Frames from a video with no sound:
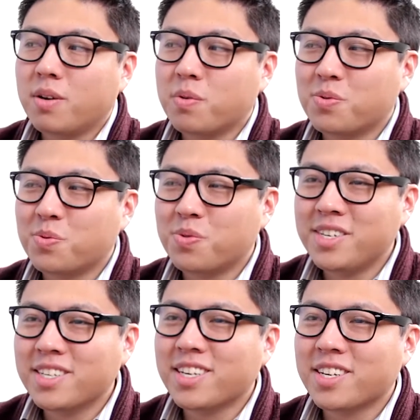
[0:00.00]
it was
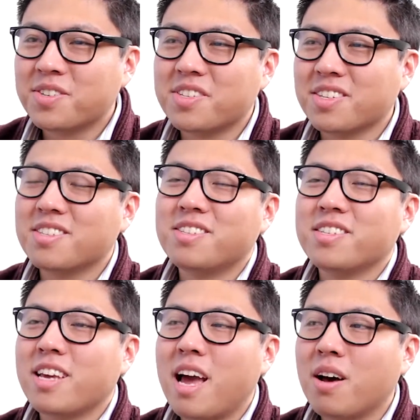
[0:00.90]
really interesting to
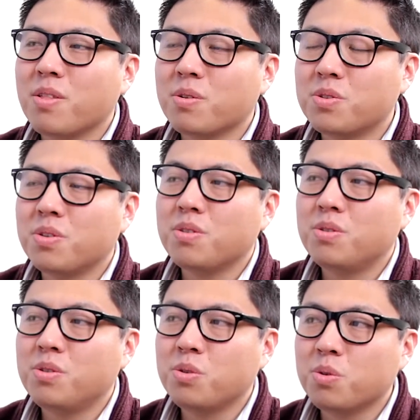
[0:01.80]
see how those
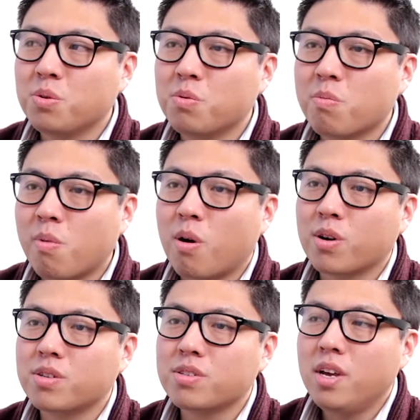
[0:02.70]
two
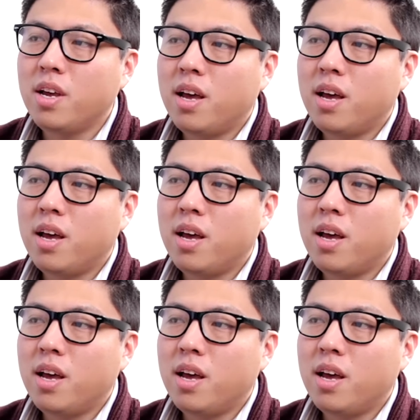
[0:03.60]
marks